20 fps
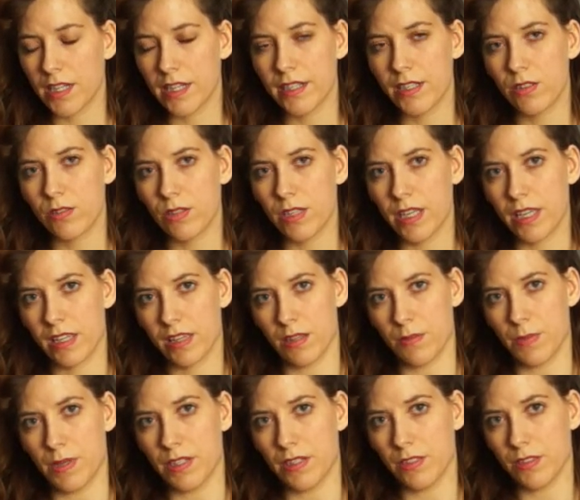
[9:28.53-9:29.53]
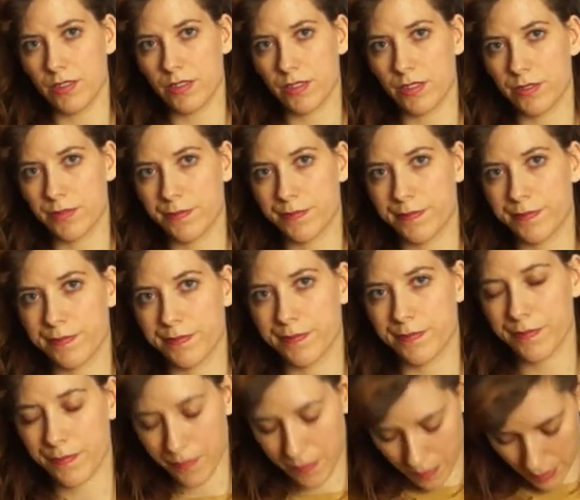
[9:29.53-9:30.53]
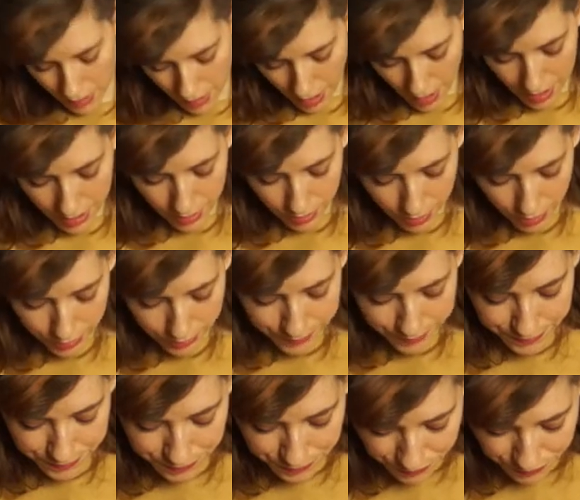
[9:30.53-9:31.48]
don't like the belt. I don't know.